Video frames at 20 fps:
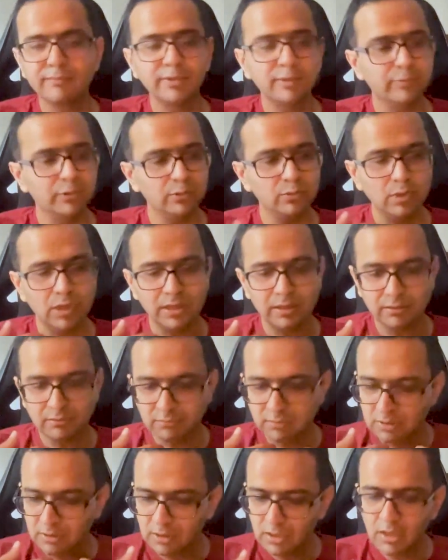People who
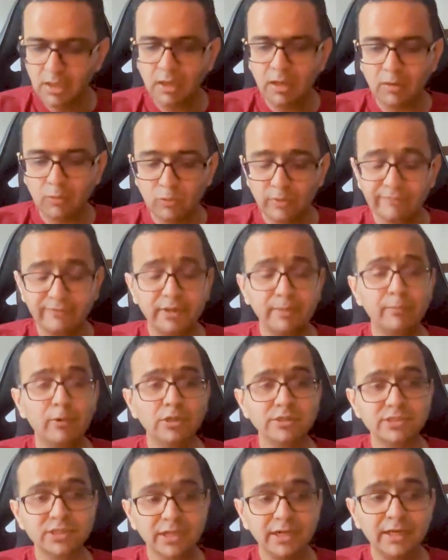have
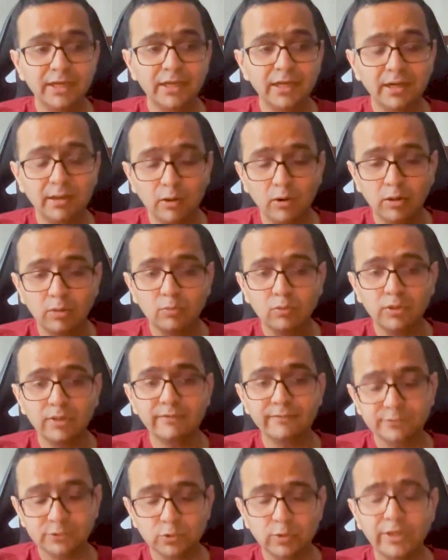demonstrated or who
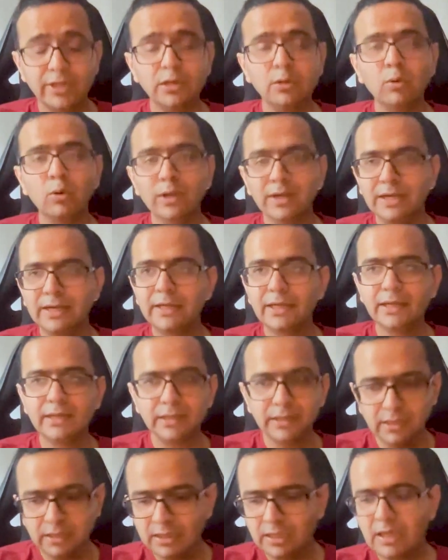are showing lower
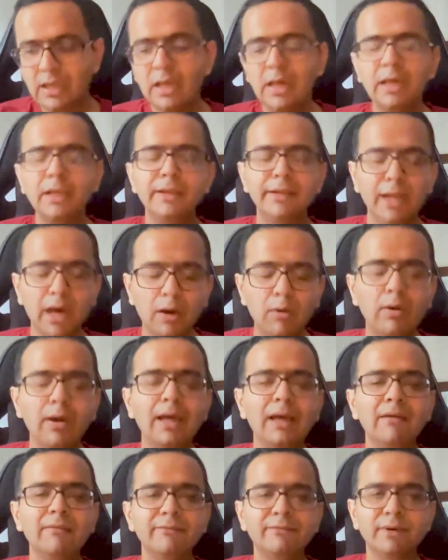intent now
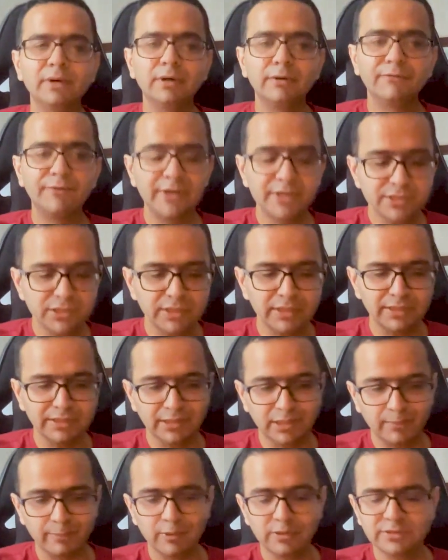have a friction in
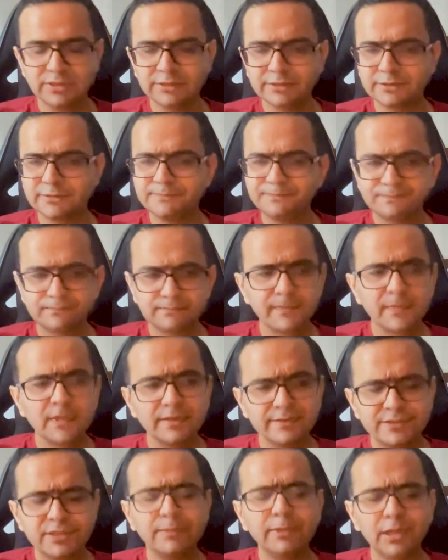their process.
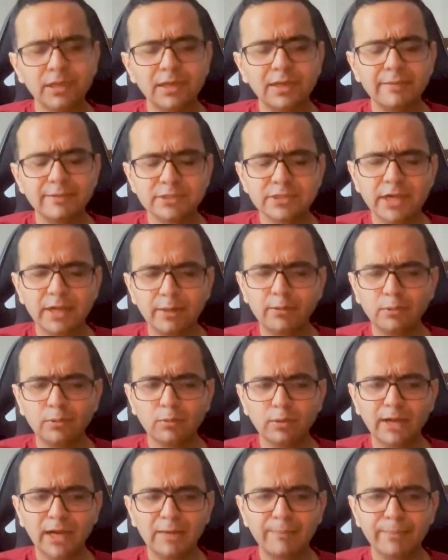Similarly, we started to
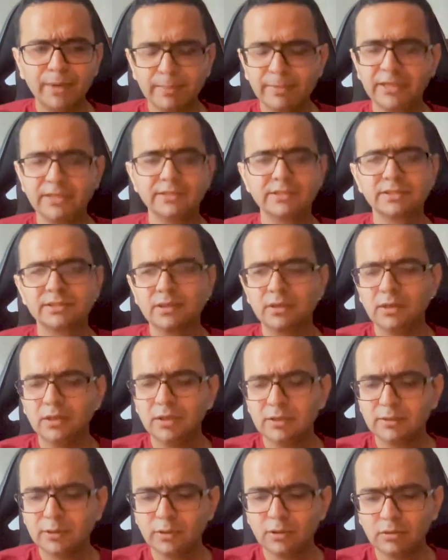look at payments.
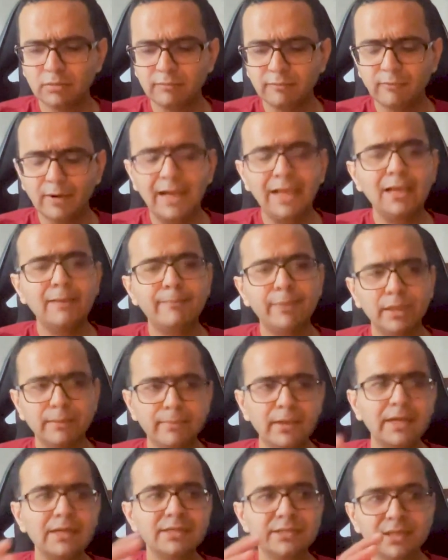While
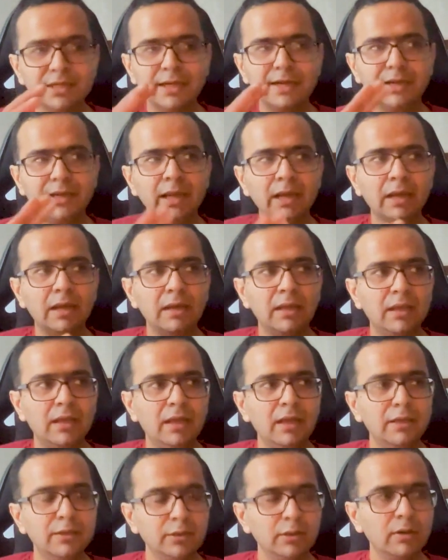payments in India,
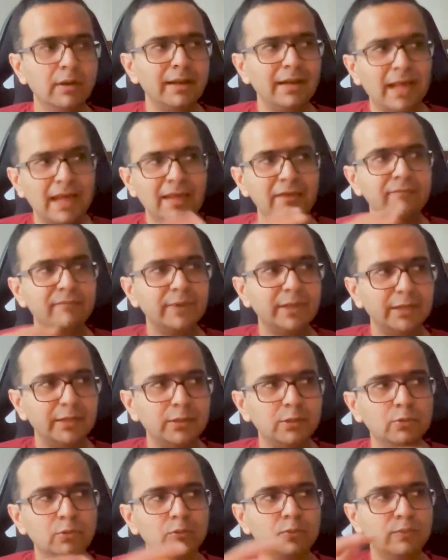and I have
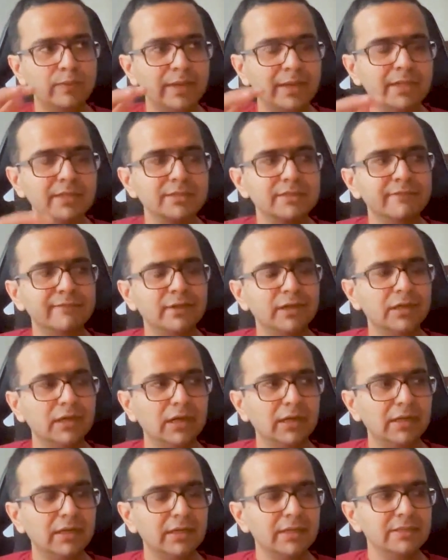been to various different
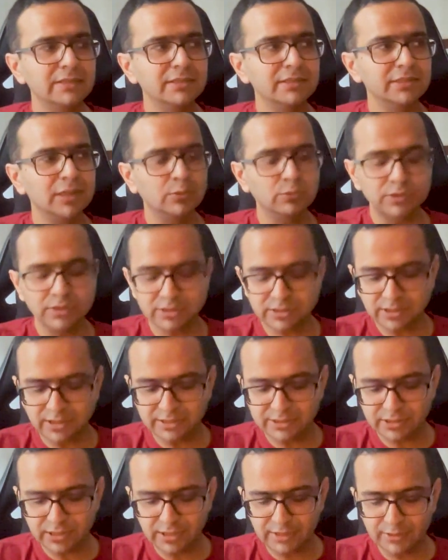countries in Southeast
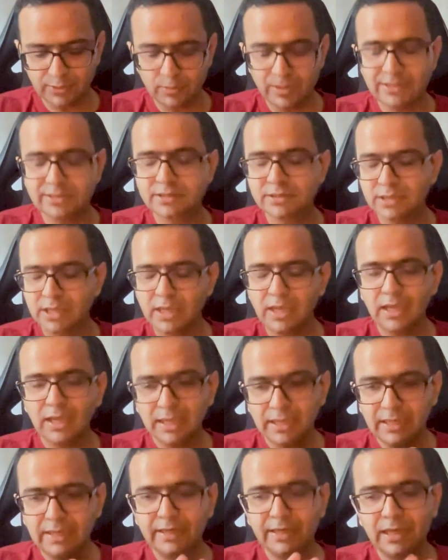Asia and US,
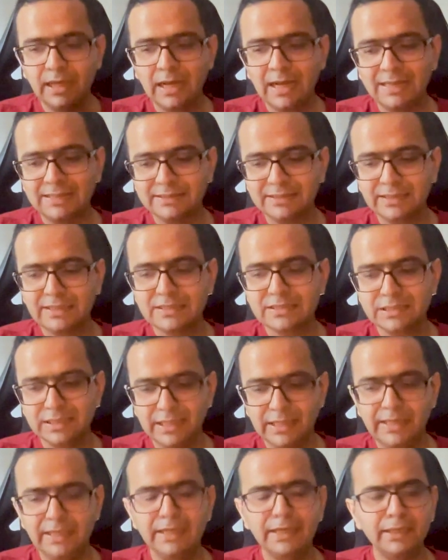India, I think, is
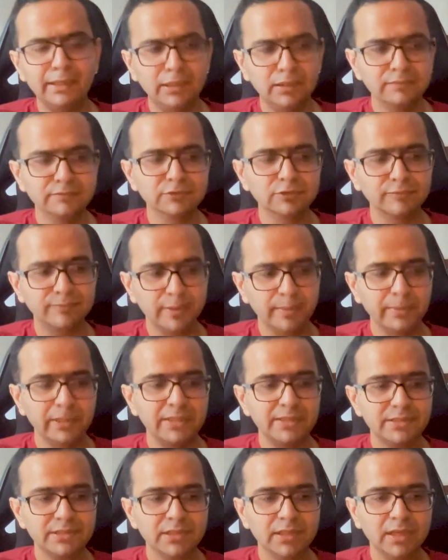leading in terms of
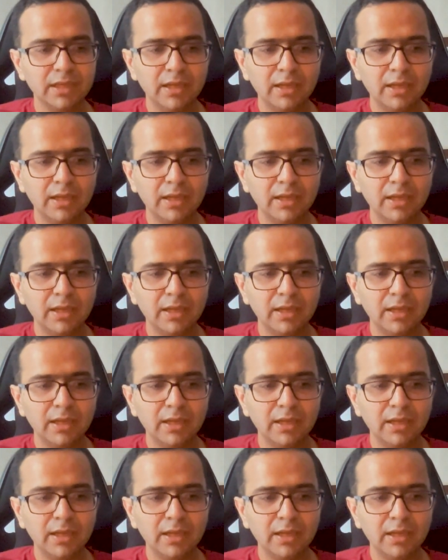payments.